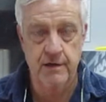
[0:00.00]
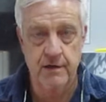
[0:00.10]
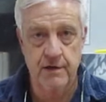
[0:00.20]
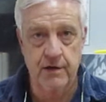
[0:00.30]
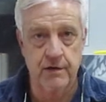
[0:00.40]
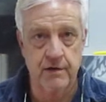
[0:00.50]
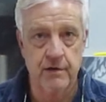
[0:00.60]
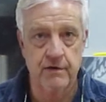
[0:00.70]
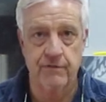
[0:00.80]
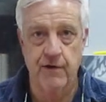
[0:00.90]
you can do
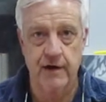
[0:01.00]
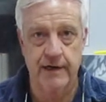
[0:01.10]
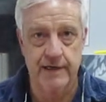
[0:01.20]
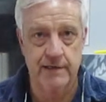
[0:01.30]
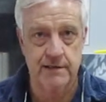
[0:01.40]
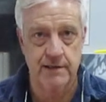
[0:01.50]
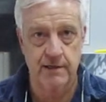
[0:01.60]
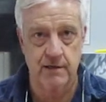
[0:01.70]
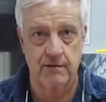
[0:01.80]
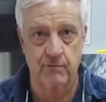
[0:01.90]
this very easy
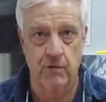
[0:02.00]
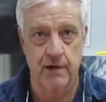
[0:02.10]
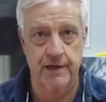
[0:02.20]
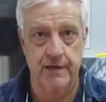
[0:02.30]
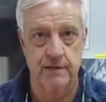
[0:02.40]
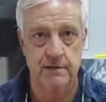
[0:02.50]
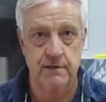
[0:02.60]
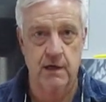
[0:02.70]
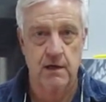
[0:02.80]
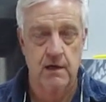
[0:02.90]
on one of his.
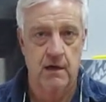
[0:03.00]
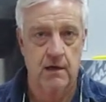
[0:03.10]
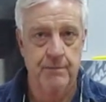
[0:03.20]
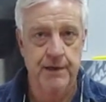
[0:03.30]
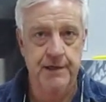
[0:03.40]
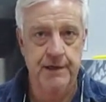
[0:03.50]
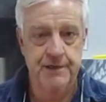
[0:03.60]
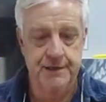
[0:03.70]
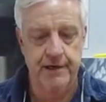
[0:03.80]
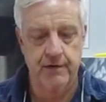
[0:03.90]
On a
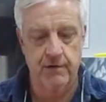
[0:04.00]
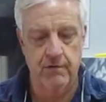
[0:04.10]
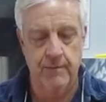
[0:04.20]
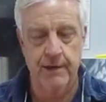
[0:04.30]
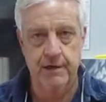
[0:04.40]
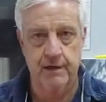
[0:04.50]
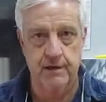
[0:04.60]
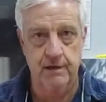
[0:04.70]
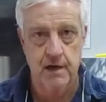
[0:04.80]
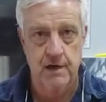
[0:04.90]
PTG or a
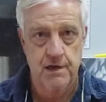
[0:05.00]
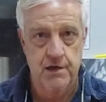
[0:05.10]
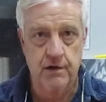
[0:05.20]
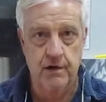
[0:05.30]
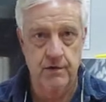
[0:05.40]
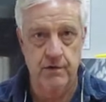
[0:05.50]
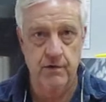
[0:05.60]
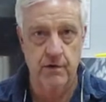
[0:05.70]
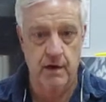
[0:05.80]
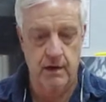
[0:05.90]
Remington, you can
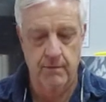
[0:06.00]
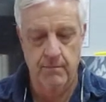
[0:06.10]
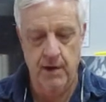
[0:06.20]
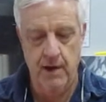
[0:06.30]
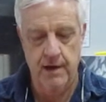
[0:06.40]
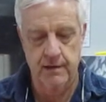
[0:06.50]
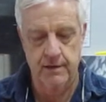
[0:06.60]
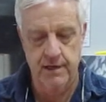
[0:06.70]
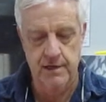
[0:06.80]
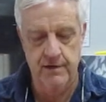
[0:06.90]
do it, but
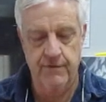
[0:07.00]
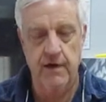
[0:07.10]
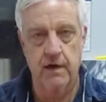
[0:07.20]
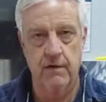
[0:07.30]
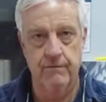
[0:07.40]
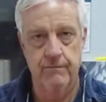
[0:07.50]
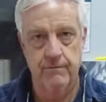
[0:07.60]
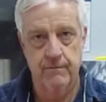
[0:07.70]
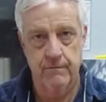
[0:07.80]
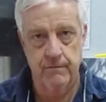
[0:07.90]
then you've got to
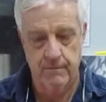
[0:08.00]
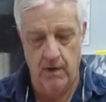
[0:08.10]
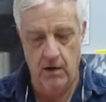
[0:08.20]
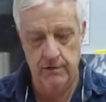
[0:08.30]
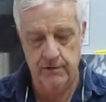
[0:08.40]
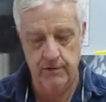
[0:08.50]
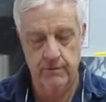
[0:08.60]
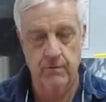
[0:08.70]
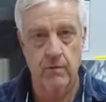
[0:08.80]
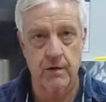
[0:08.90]
alter
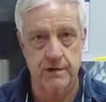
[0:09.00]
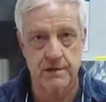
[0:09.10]
where the